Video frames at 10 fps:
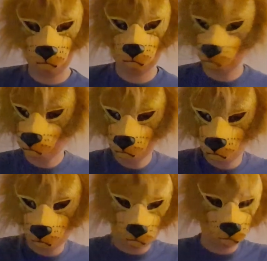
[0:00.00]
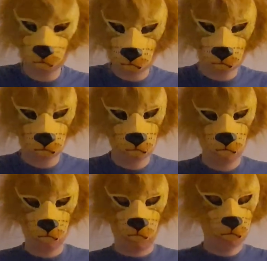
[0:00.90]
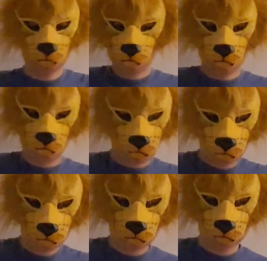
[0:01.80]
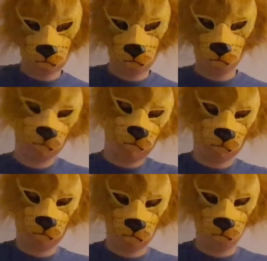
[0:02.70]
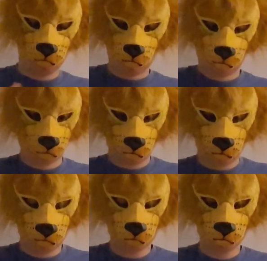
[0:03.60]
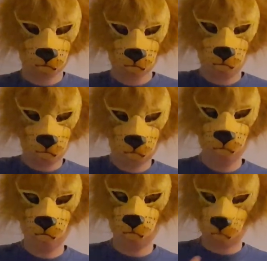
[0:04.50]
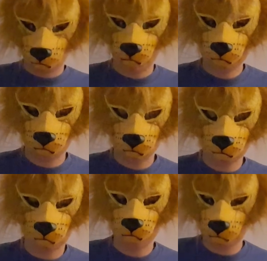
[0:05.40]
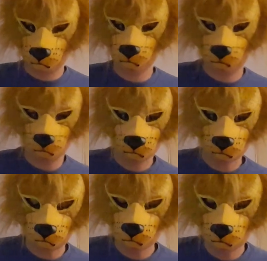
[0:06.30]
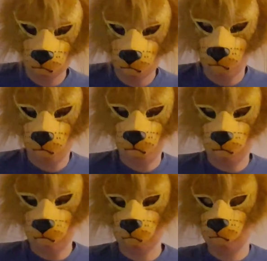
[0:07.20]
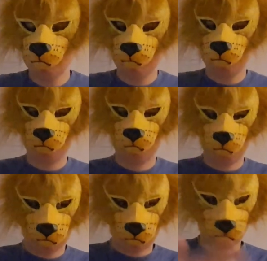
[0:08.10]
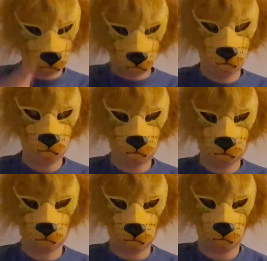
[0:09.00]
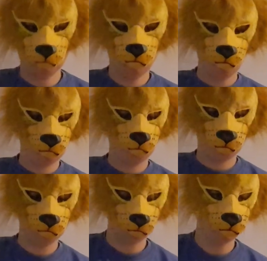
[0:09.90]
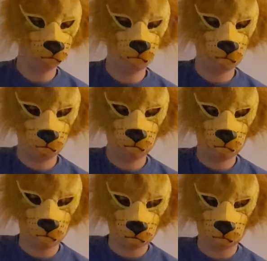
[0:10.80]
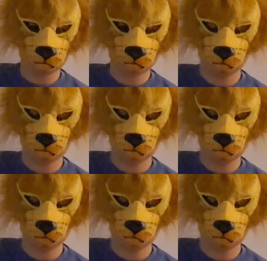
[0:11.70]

And then some people were against this. I was totally fine with it because I thought it actually worked with what the movie was trying to do, and I find that pretty interesting. But some people I understand would probably be against this.